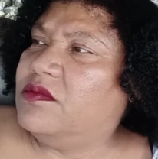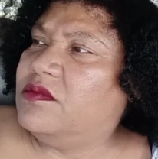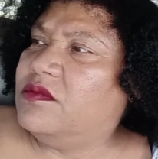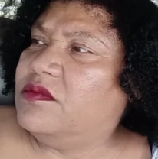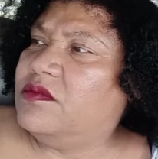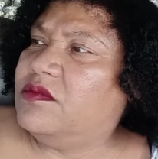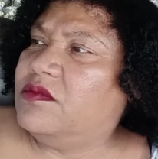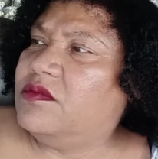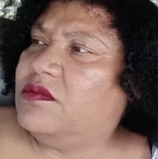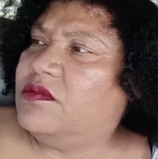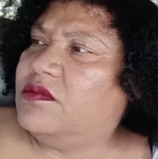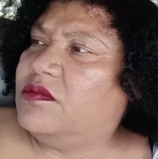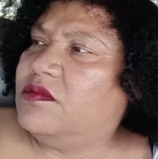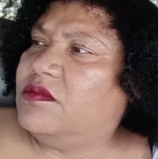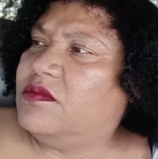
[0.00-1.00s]

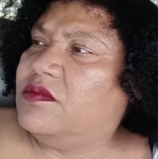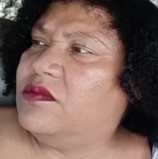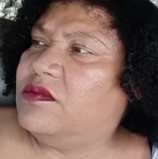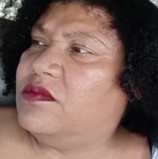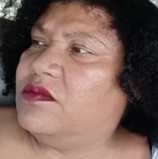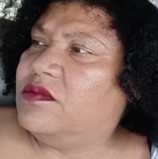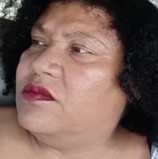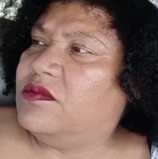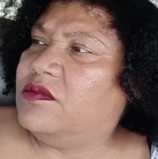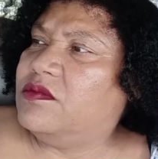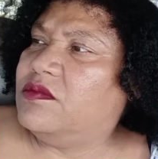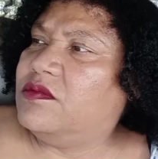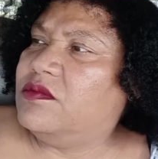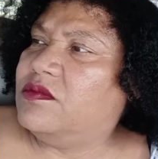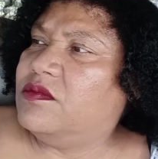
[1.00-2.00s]

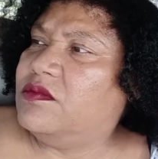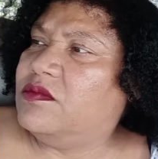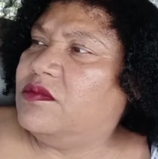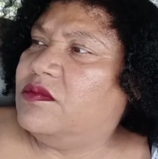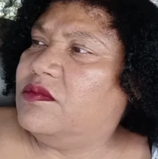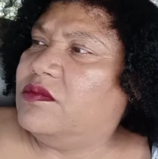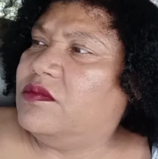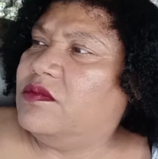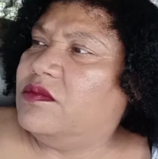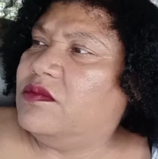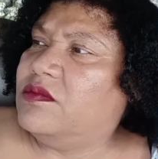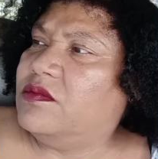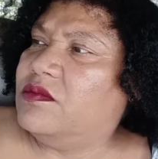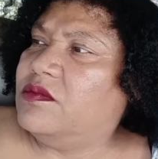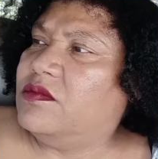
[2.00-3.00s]

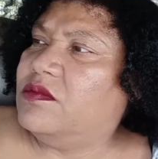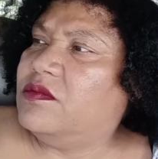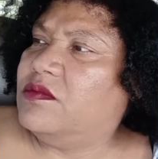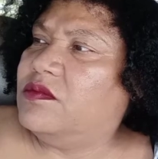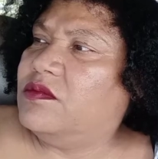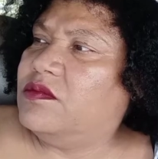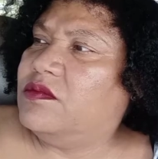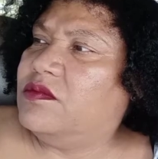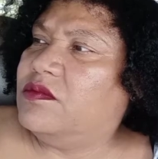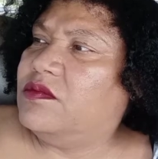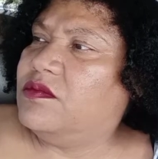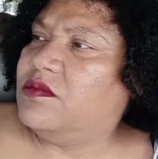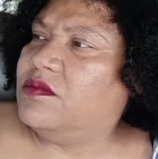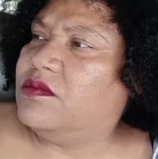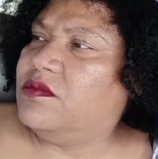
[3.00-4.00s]

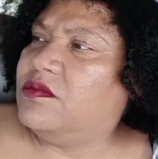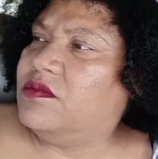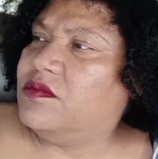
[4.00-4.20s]
(not speaking)